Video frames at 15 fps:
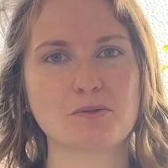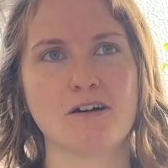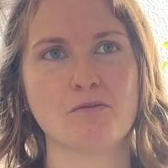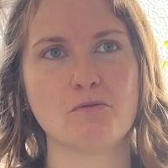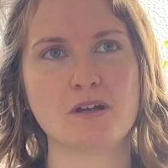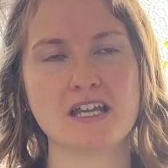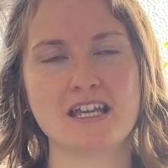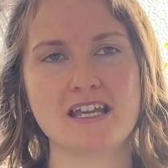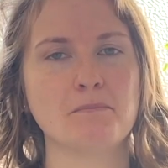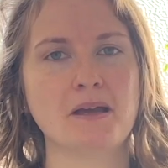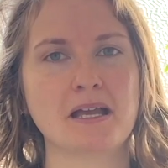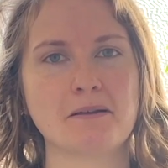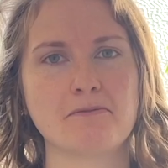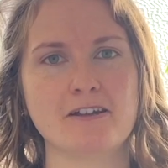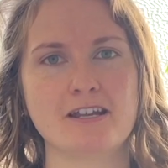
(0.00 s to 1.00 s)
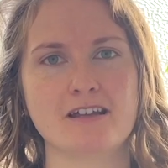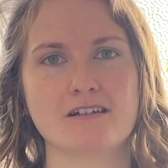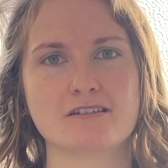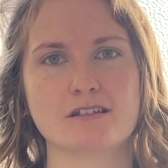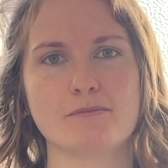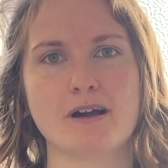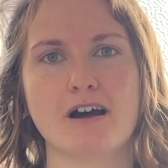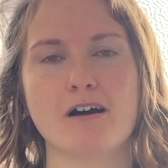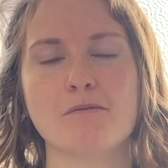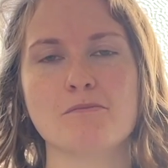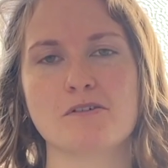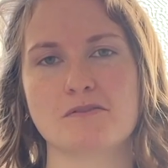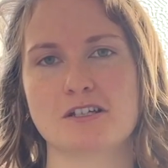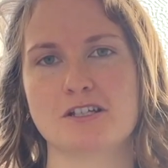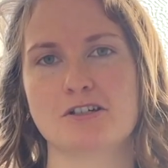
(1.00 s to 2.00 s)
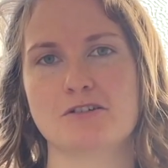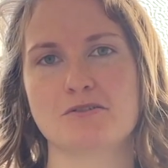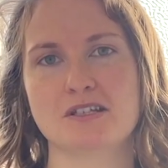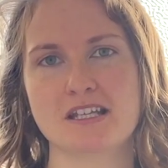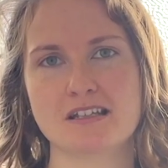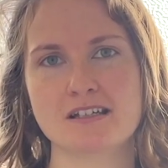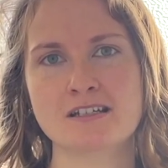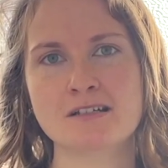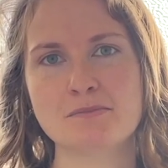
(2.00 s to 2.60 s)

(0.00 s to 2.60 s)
we make videos about moving to New Zealand